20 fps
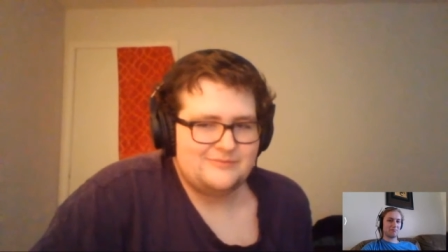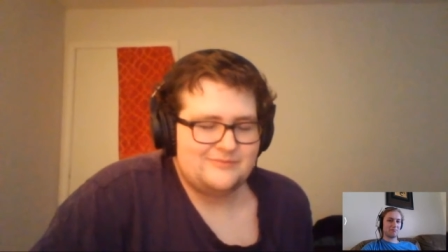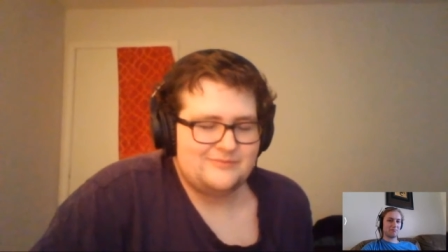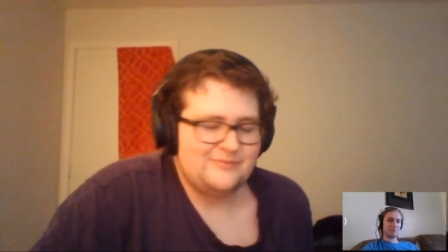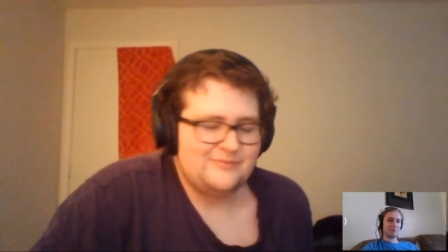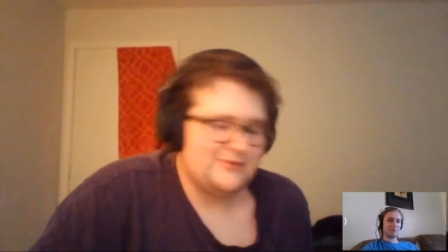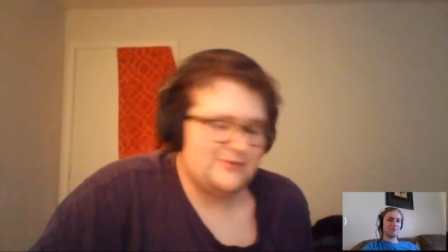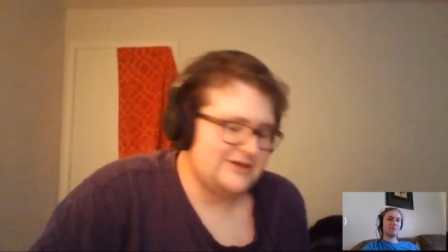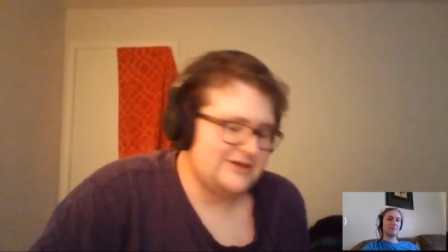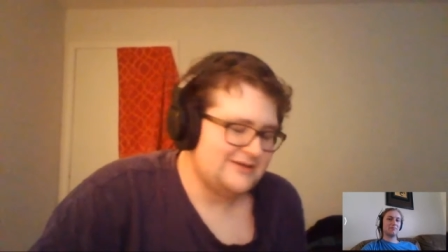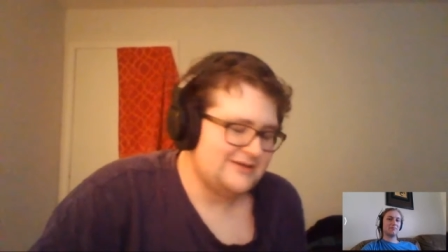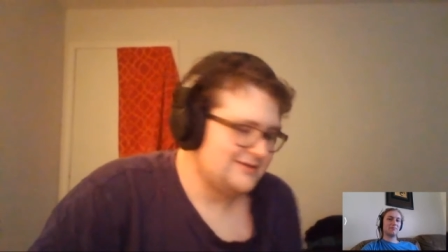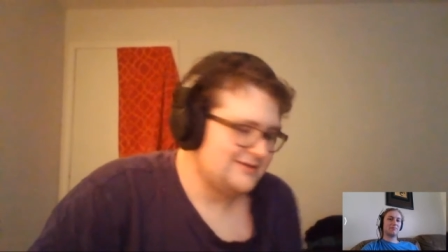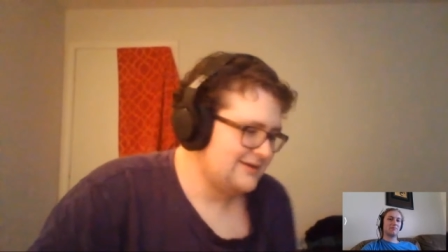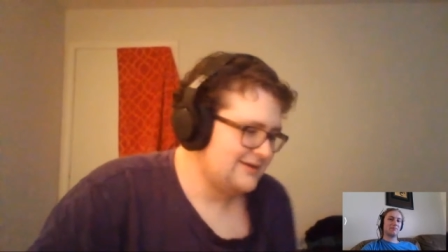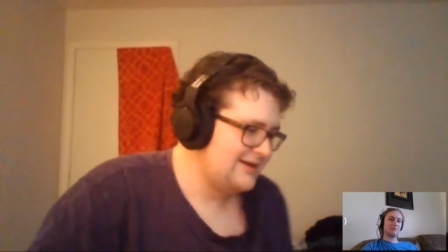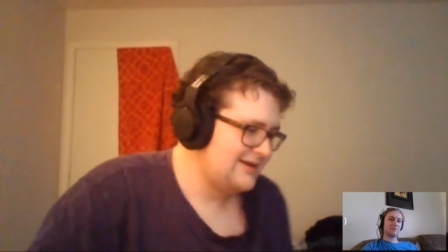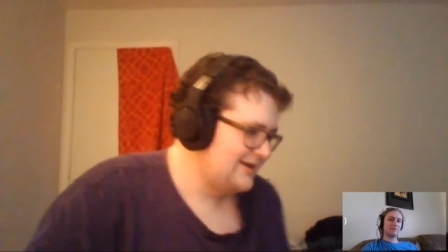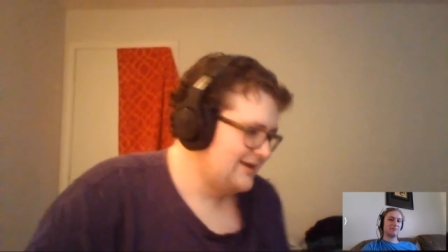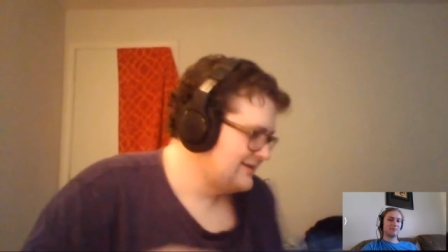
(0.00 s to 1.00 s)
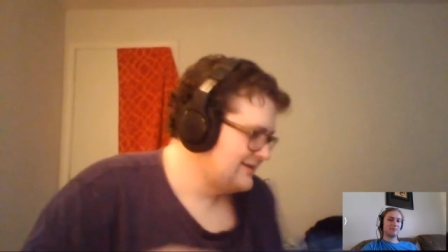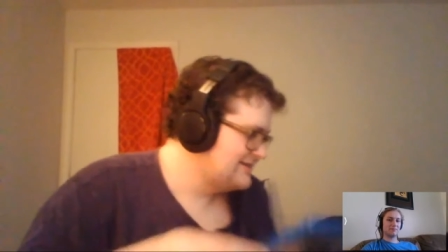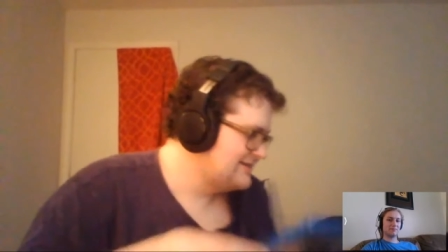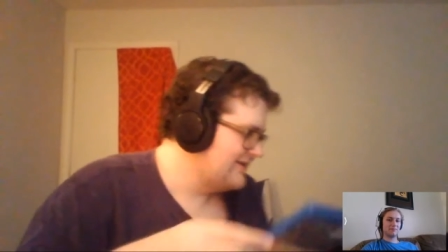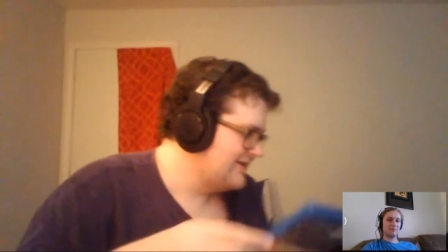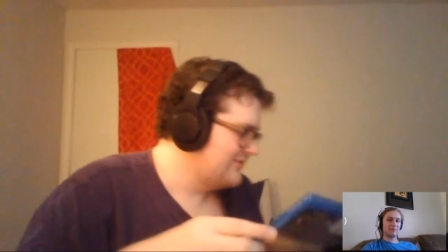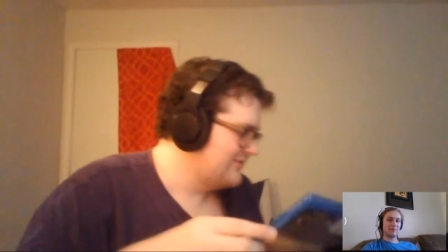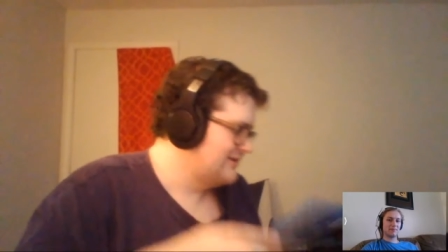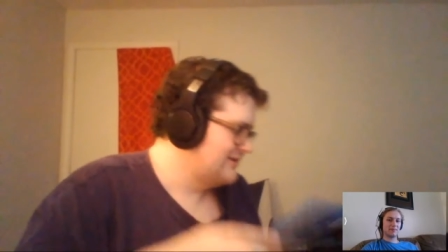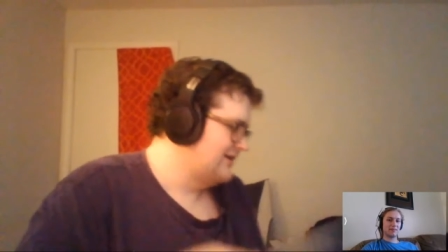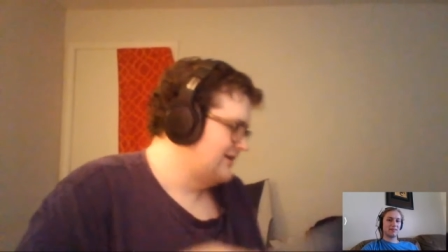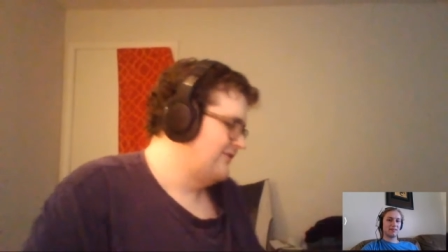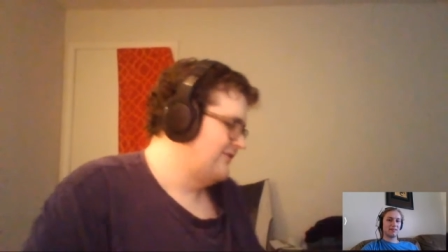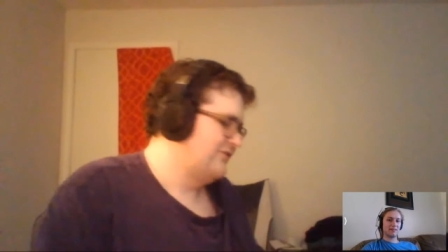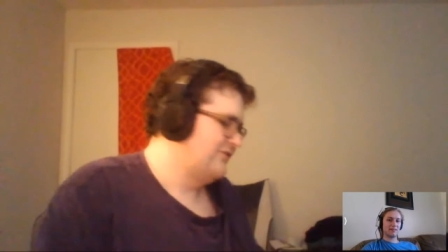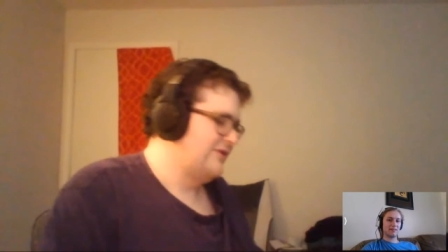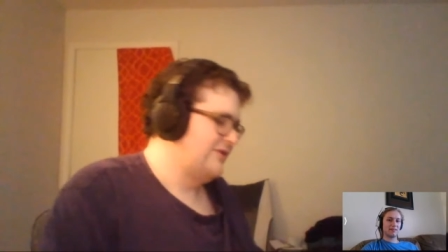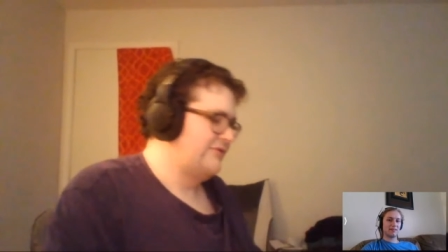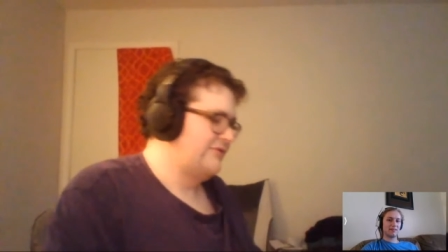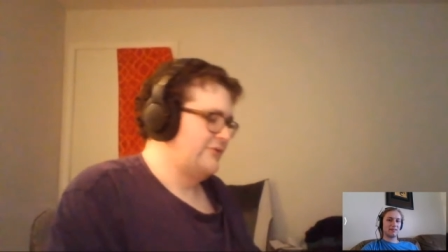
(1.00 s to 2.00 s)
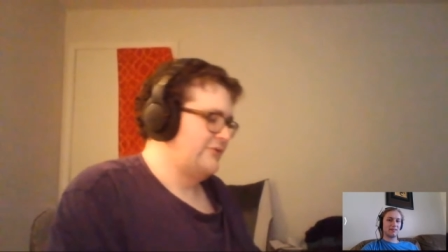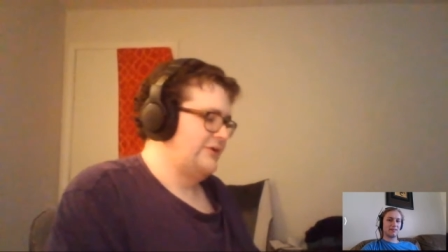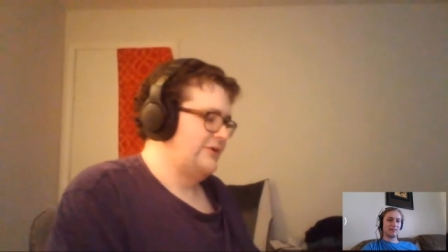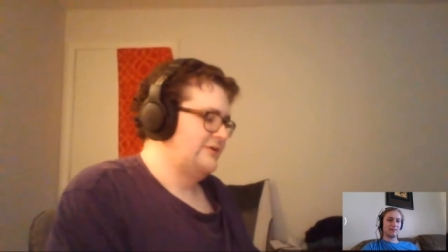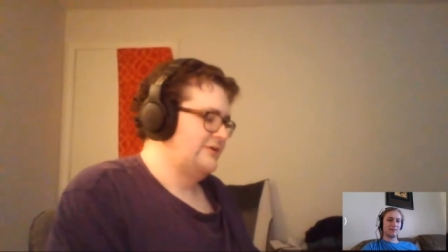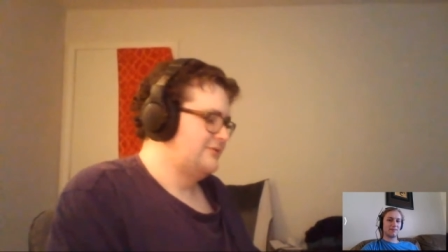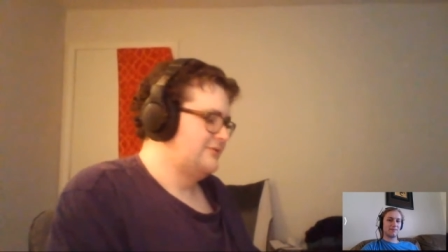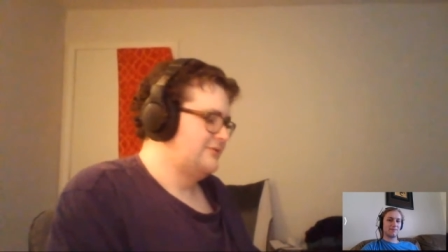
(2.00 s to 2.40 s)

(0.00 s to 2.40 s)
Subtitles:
But it's definitely not for everyone.